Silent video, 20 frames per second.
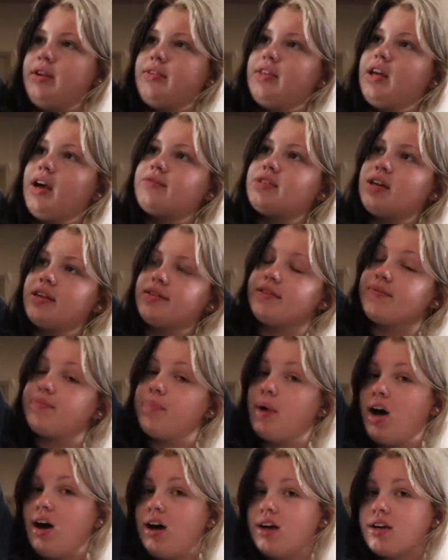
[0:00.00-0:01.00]
They have tons of
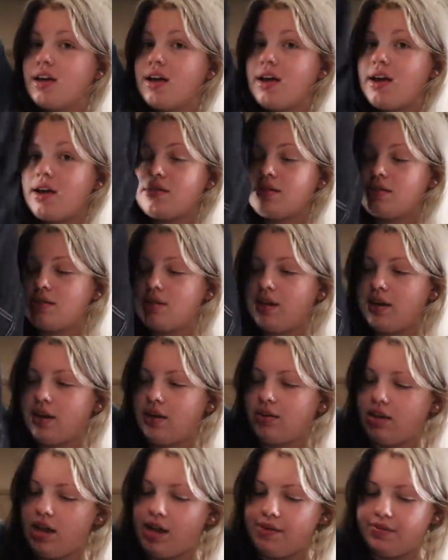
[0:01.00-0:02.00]
pockets, and
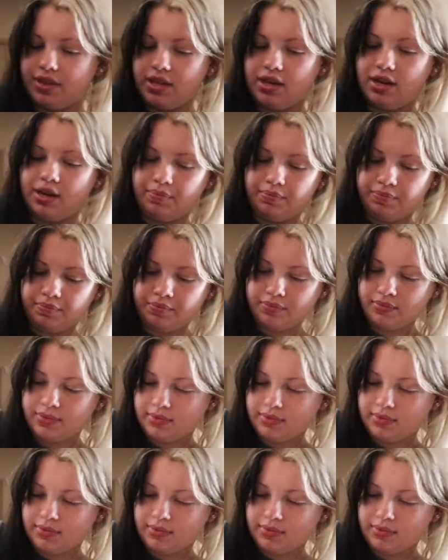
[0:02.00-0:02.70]
I love them.